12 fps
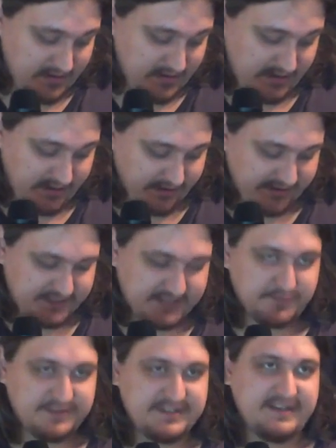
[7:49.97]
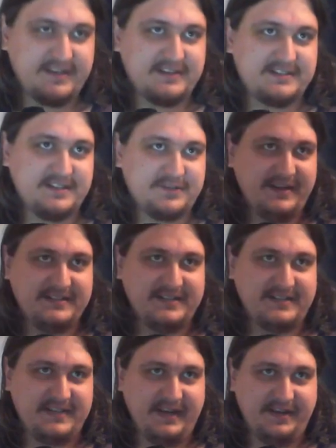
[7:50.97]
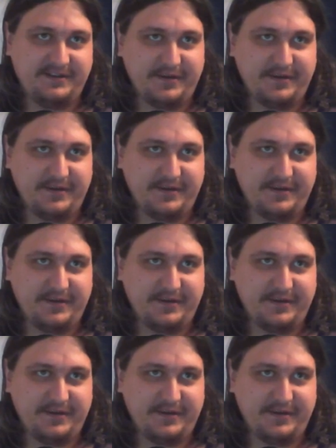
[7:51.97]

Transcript: You know, it's ridiculous in 2016 to